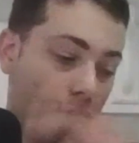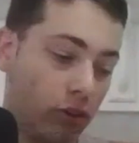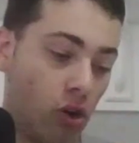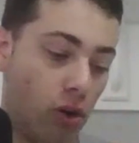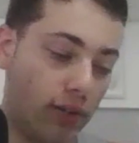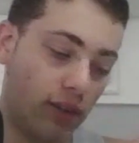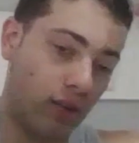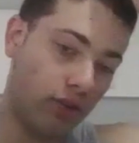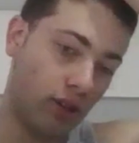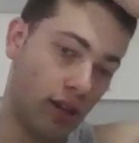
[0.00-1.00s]
from returning to
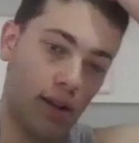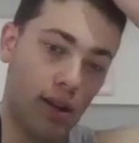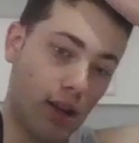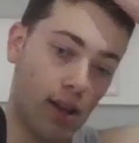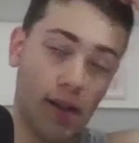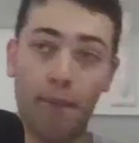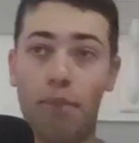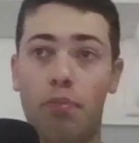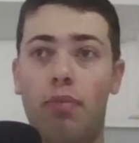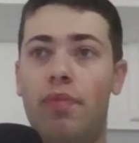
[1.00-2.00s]
Houston.
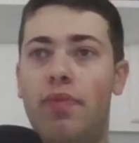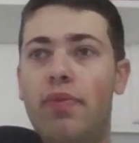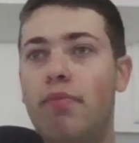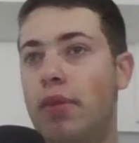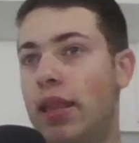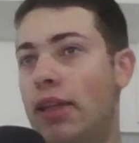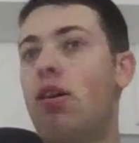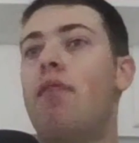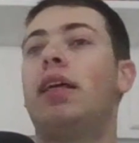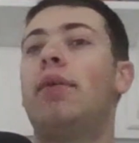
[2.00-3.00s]
I mean, they
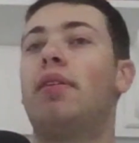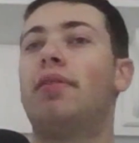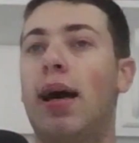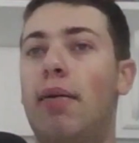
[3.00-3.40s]
drafted Amon